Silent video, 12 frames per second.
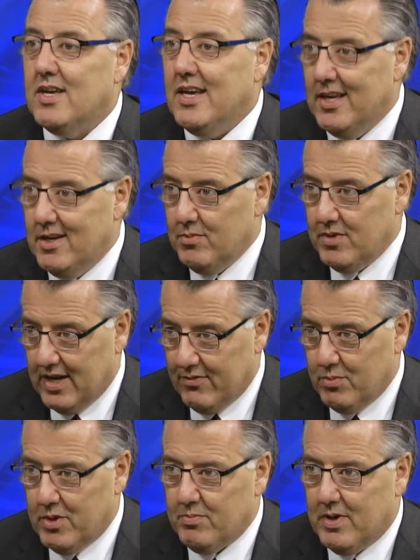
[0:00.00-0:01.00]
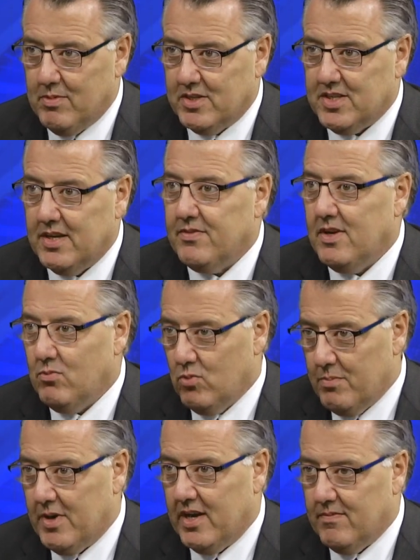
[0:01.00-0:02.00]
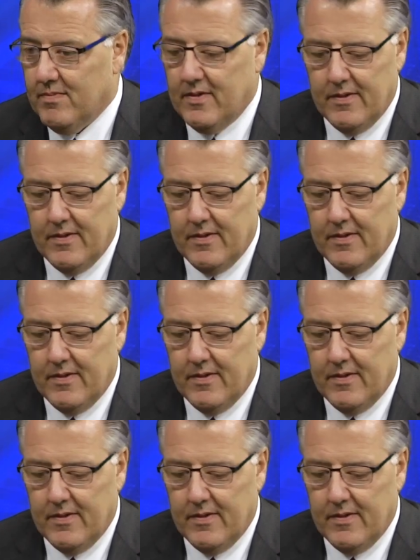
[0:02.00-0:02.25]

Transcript: in government and public safety remain.